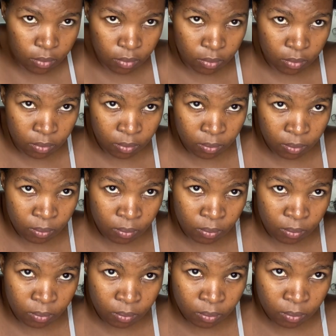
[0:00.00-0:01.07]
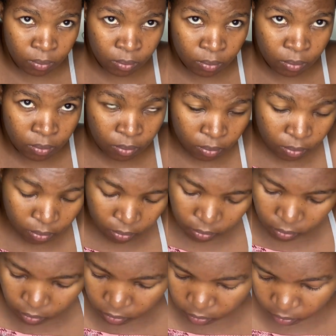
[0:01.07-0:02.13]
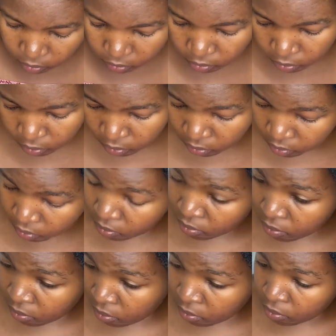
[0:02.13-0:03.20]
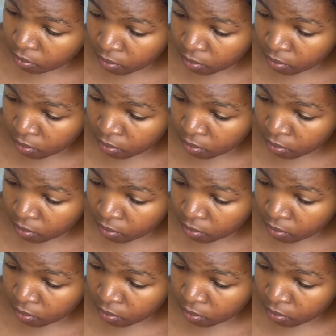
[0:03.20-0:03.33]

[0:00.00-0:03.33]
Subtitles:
Nobody speaks.